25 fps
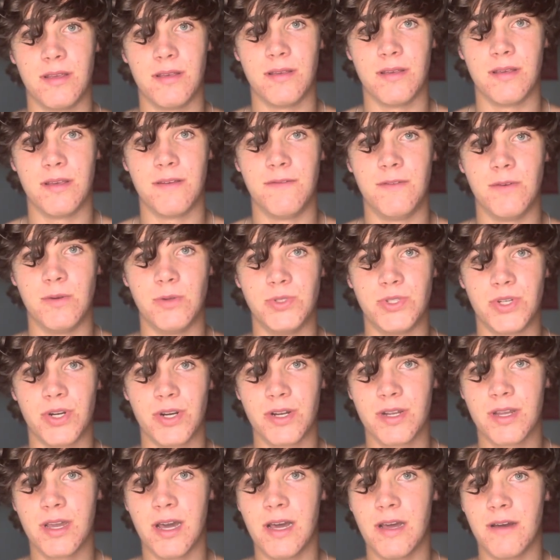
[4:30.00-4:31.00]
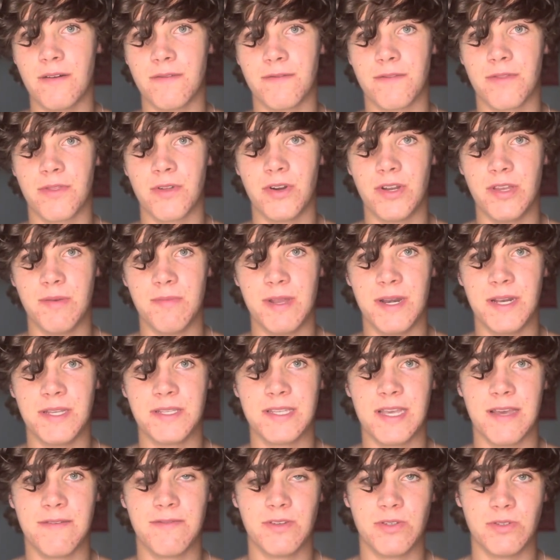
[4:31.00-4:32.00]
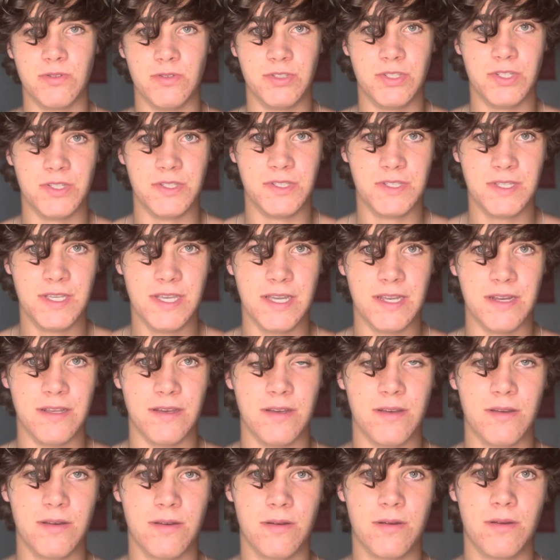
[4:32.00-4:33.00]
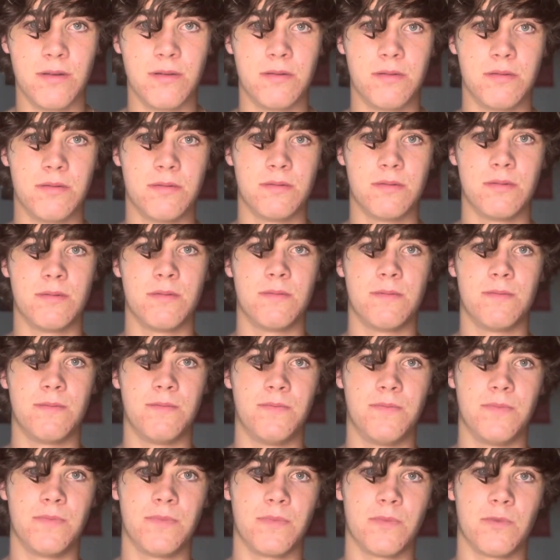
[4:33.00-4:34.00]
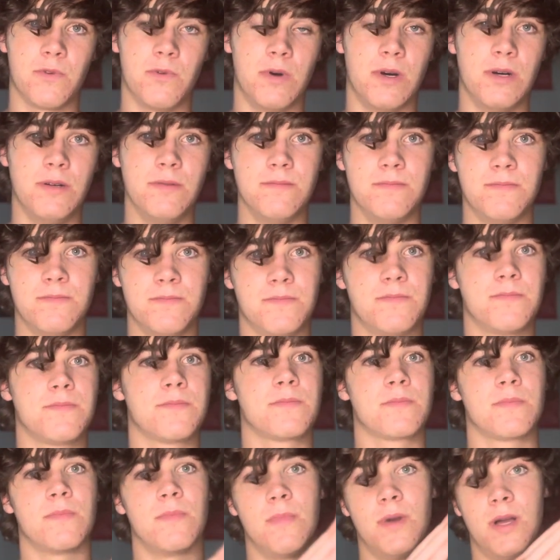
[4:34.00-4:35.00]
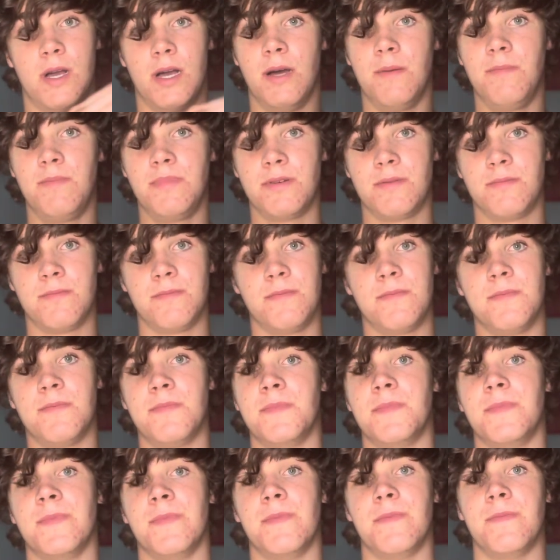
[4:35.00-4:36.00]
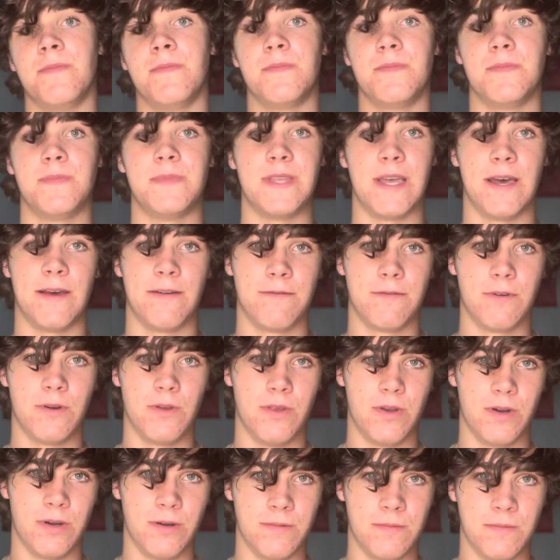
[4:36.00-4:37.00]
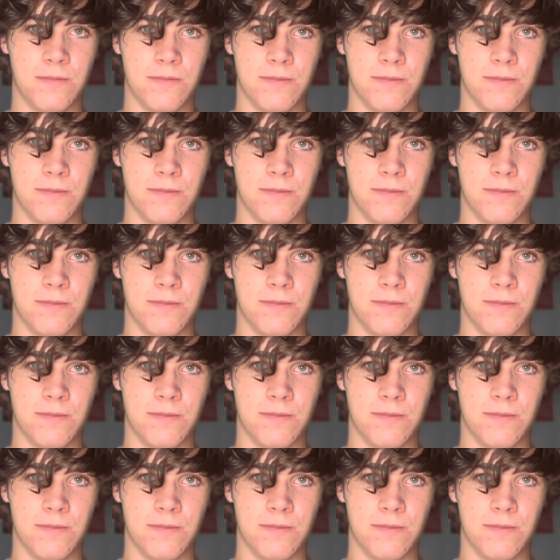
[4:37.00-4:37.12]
If you jerk off 30 minutes after you just did. Well, up, down further.